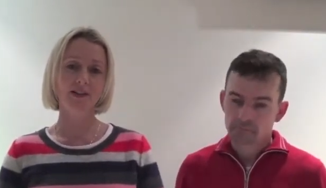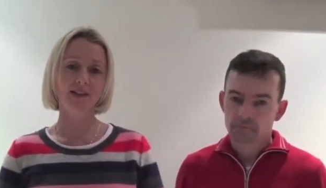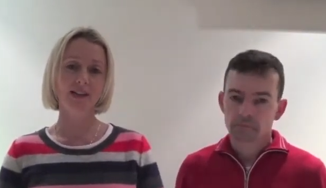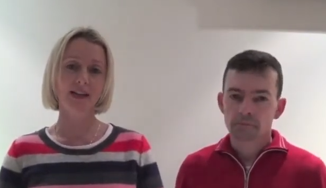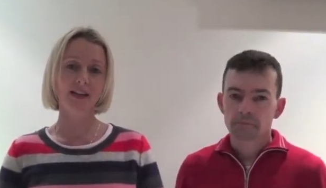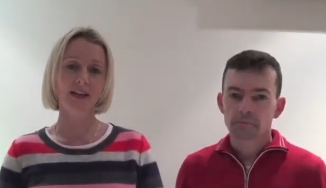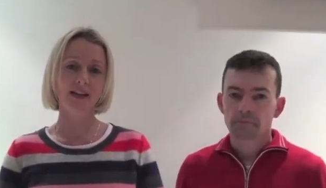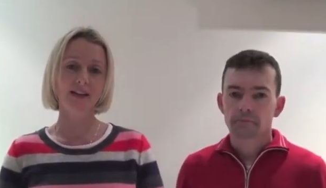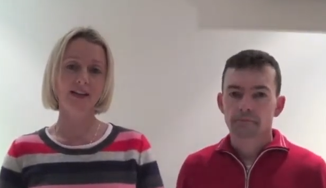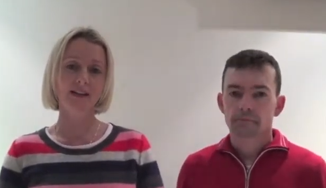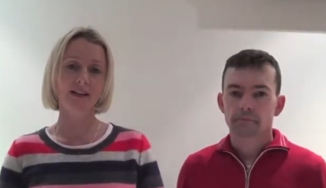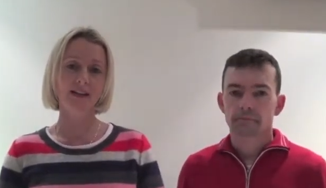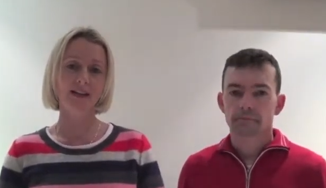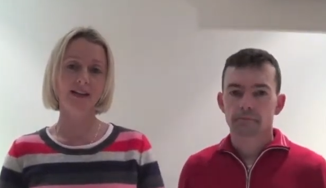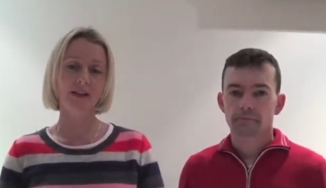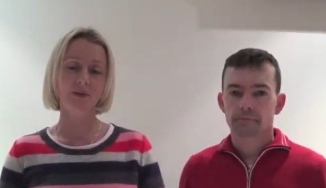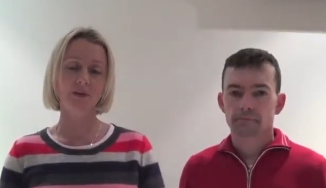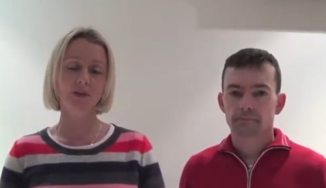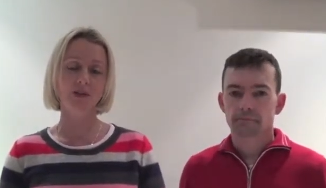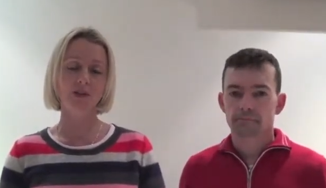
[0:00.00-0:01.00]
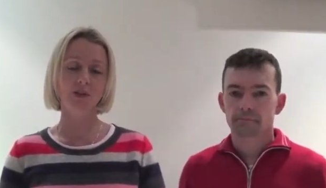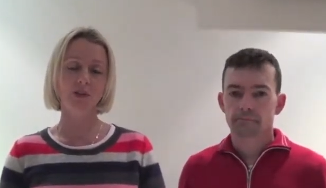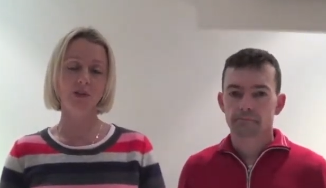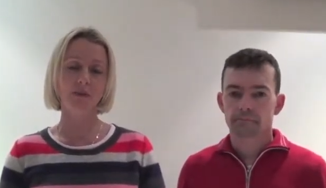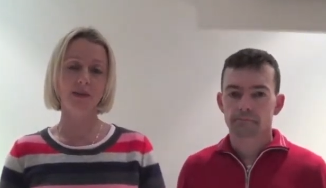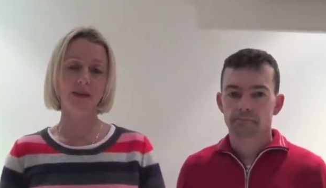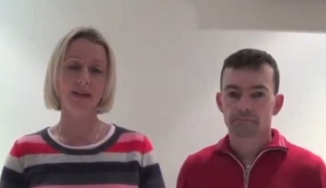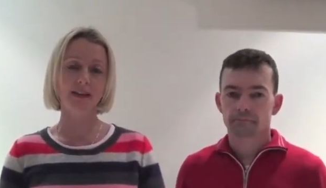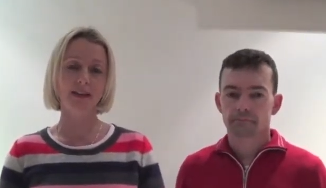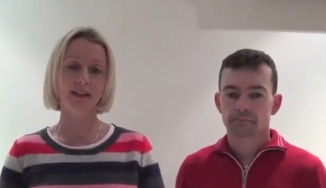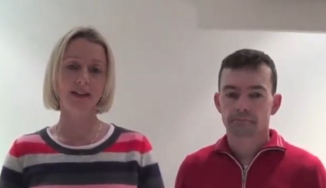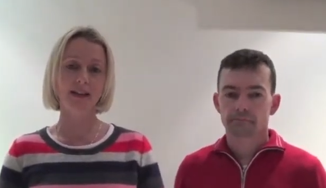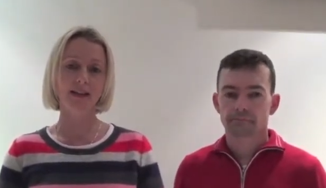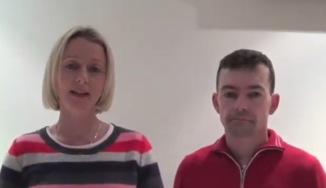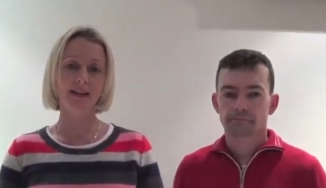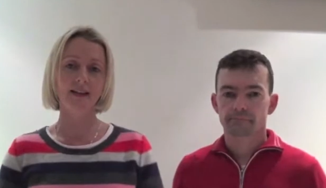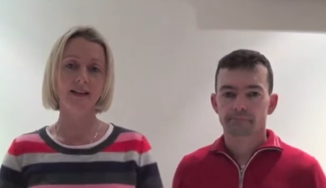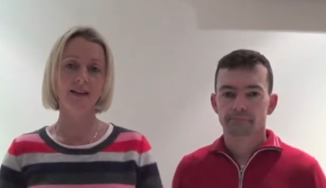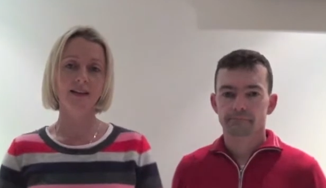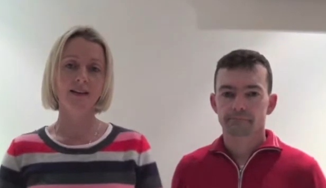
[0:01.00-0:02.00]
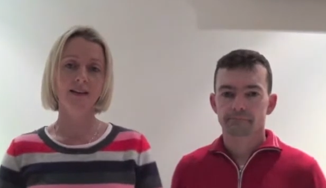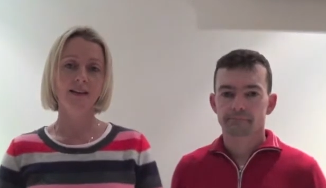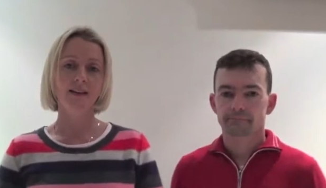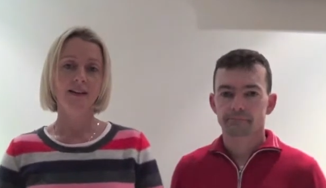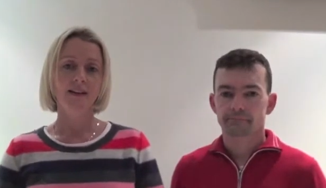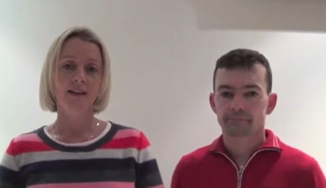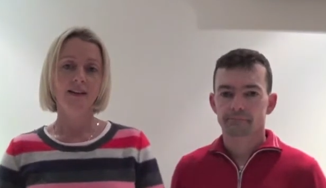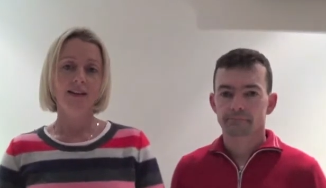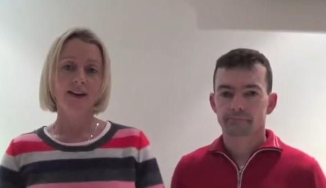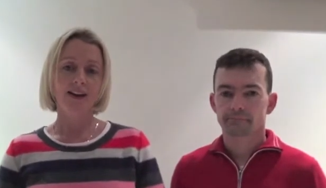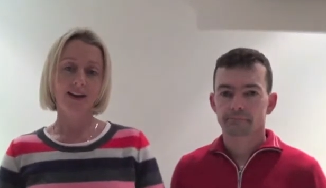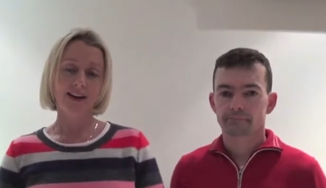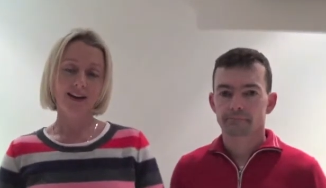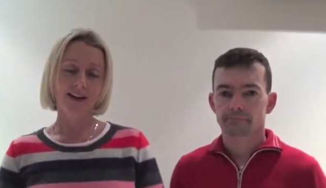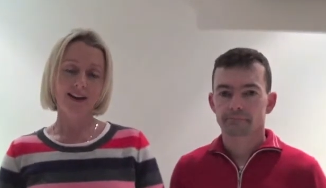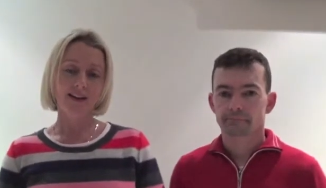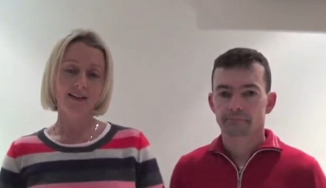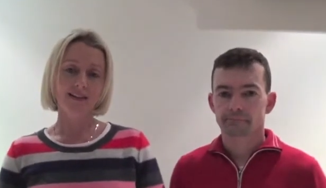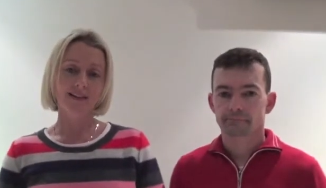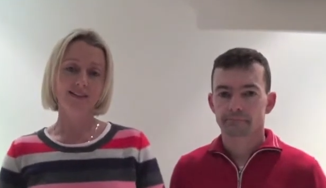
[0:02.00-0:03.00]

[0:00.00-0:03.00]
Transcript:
Speaker 1: again, and he was just a bit unlucky again.